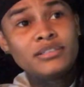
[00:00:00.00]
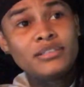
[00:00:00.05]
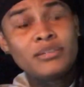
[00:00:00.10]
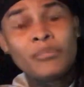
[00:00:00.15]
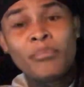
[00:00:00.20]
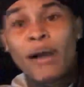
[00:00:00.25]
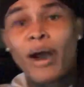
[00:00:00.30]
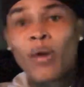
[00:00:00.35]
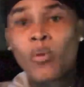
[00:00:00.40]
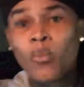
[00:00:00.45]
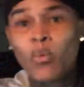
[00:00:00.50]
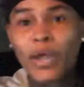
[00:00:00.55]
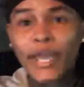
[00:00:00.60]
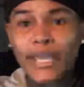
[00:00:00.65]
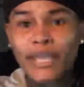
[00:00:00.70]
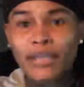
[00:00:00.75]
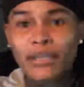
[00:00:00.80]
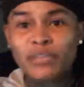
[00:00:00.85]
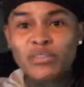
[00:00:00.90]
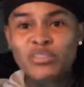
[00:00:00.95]

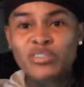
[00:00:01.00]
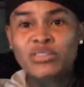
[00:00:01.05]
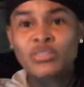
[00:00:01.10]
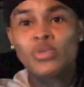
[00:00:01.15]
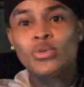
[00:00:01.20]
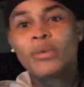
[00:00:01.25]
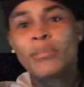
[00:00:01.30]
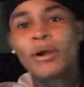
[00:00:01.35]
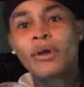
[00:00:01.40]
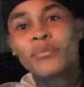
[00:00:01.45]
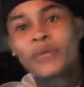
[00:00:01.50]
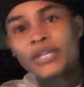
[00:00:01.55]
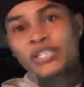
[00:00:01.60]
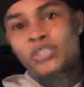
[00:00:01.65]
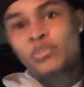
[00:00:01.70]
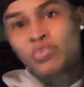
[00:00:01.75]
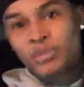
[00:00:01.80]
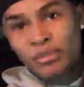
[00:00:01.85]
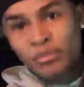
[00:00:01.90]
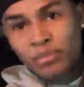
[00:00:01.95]
weight doing my
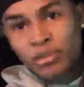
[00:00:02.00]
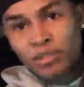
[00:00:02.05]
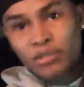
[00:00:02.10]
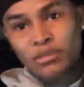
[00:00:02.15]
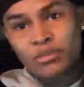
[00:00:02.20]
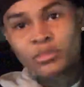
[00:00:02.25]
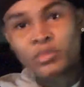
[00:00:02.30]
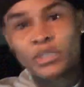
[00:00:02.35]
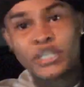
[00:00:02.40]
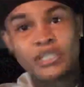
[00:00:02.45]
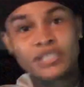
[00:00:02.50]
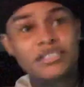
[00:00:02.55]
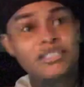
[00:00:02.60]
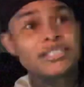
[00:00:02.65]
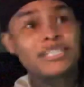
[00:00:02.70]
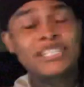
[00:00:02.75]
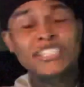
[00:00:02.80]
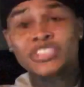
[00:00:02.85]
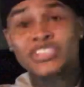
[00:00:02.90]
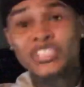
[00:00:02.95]
recipe book,
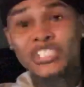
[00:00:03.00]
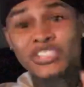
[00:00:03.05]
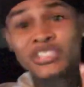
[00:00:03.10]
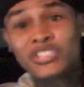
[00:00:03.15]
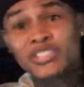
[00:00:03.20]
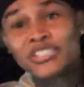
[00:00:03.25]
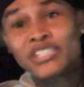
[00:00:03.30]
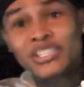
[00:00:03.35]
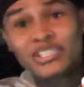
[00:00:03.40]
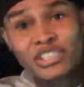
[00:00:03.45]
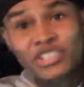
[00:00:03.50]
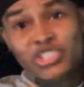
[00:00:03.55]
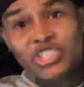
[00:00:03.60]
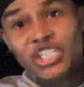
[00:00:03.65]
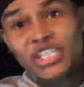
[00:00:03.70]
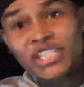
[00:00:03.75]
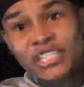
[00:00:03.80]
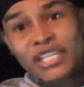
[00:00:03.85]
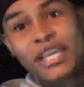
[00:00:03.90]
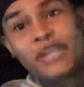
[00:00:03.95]
because it's a
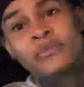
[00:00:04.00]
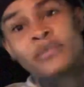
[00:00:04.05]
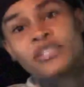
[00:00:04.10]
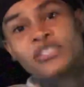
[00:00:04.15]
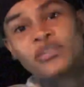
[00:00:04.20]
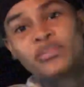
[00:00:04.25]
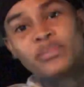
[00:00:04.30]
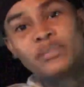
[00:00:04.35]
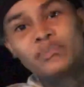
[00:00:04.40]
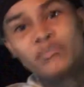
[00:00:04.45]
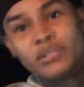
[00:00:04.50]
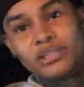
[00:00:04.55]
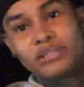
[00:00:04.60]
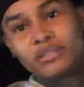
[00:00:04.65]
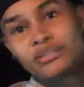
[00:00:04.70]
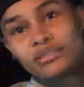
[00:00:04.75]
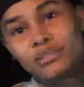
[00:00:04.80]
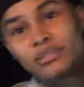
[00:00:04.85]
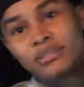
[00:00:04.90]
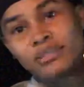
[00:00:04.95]
cheat day recipe book.
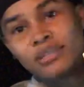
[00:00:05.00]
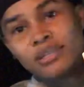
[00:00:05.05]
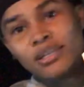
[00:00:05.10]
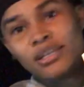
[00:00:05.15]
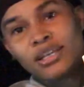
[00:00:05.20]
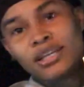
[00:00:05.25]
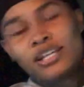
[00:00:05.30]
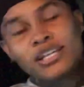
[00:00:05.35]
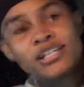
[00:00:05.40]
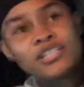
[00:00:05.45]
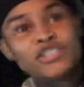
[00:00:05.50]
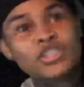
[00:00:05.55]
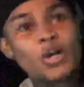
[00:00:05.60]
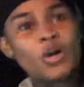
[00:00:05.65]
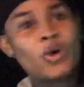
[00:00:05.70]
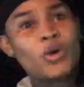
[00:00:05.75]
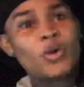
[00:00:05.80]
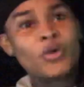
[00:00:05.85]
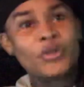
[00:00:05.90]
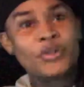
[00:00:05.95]

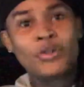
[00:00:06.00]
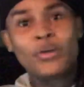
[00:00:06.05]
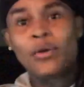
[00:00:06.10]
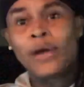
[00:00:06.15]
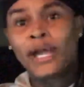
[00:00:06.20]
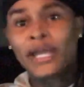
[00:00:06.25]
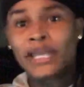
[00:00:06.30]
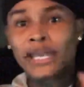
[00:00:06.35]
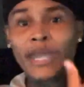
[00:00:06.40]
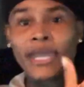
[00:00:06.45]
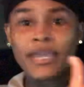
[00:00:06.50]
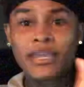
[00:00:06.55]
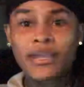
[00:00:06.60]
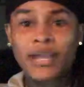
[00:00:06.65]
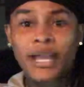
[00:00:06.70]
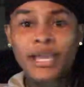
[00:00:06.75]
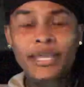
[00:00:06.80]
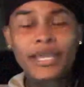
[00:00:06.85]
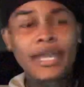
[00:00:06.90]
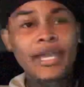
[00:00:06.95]
So, I
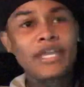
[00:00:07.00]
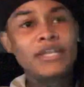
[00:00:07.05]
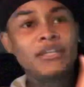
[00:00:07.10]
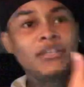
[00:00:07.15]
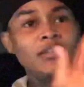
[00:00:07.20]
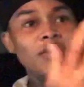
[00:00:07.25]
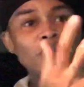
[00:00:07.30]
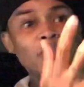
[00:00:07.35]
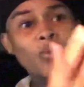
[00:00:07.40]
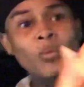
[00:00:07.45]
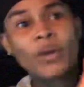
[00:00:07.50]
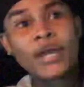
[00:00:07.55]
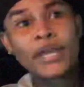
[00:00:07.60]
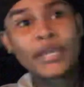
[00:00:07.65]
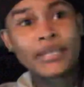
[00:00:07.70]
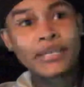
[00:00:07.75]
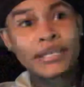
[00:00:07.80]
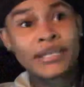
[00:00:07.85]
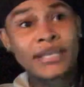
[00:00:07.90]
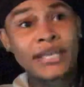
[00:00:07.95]
gained a little
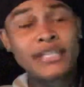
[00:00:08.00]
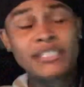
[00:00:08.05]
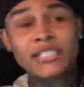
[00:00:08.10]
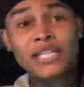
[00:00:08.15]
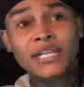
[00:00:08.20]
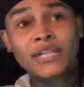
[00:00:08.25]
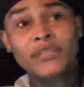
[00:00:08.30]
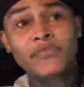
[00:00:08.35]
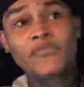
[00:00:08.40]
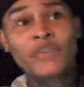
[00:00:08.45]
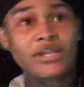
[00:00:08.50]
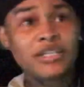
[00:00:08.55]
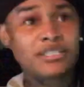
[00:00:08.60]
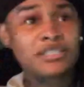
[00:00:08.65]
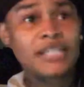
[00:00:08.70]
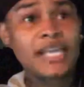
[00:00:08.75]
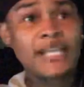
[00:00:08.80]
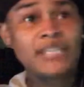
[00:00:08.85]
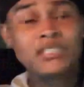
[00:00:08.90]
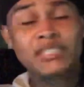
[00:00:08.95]
weight, and I
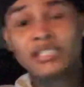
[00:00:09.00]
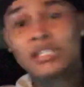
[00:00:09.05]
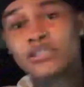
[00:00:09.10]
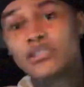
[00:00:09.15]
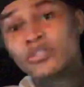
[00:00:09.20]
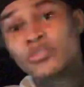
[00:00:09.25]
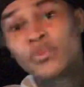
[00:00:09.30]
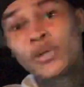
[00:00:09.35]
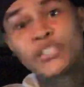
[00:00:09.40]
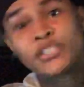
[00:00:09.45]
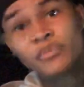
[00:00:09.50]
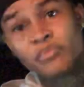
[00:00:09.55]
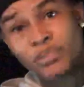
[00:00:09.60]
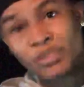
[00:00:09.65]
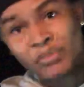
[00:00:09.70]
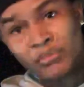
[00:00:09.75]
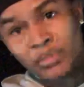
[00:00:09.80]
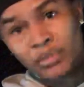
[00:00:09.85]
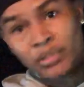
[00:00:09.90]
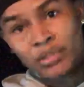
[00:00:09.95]
sacrificed that to get this
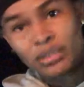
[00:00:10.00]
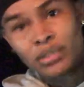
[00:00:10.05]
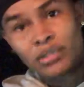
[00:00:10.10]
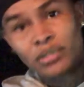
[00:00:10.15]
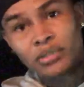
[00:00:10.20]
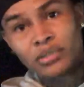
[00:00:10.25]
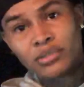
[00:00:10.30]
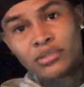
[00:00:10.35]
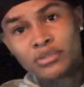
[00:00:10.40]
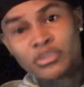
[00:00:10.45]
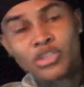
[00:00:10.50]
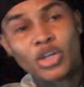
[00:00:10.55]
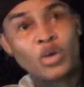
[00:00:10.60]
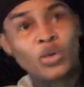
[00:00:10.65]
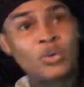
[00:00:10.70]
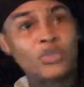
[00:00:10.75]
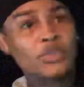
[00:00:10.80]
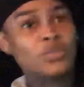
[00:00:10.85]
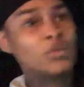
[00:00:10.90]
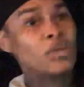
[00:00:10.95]
recipe book done.
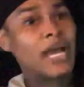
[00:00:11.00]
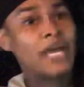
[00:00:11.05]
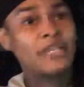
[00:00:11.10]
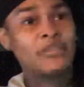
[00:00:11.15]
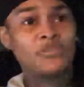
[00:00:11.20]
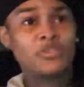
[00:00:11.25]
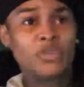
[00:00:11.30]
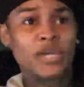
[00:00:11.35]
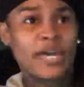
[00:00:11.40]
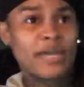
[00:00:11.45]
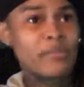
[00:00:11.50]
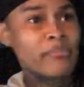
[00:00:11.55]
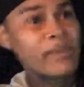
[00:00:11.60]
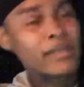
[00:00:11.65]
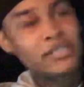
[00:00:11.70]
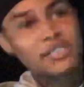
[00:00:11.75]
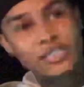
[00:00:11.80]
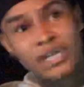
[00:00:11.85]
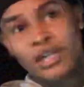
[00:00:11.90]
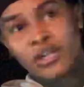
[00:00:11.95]
So you gotta
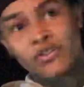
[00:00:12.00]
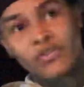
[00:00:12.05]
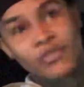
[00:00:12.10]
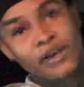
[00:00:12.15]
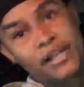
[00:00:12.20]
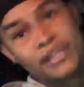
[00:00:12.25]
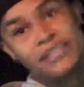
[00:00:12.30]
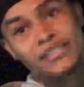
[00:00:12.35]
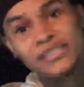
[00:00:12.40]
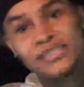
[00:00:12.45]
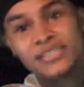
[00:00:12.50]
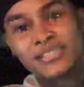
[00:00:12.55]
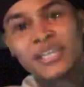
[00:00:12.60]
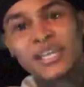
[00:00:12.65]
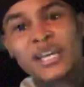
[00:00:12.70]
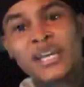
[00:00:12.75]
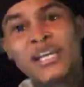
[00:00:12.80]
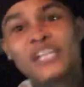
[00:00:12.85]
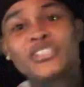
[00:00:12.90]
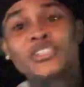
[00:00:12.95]
make sacrifices.
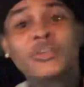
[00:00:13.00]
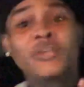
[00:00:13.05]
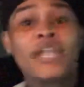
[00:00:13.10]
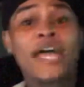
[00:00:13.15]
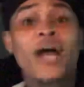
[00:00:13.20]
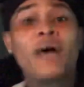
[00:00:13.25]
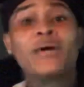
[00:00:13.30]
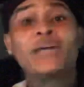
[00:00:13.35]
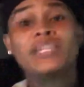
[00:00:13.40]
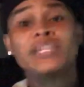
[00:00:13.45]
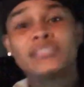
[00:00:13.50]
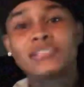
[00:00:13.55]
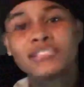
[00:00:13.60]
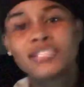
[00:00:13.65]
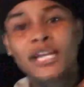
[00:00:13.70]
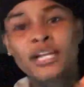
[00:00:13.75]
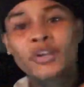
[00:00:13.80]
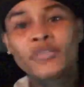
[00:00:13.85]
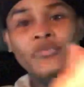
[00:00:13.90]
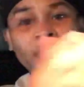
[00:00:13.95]
So now I need to
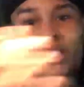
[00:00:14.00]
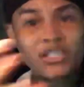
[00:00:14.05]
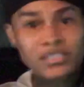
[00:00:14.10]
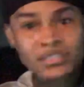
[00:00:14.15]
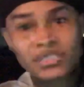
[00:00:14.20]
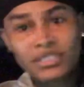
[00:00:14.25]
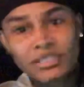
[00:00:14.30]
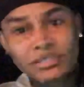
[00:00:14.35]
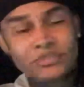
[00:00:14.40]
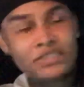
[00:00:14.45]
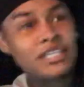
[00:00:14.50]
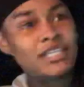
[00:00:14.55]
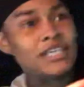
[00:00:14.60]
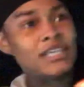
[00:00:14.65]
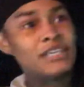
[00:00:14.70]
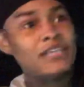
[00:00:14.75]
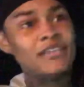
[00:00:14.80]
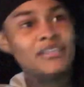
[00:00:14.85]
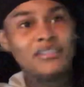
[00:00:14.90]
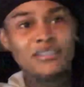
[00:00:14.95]
sacrifice sleep to
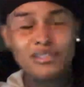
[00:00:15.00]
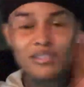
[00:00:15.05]
get,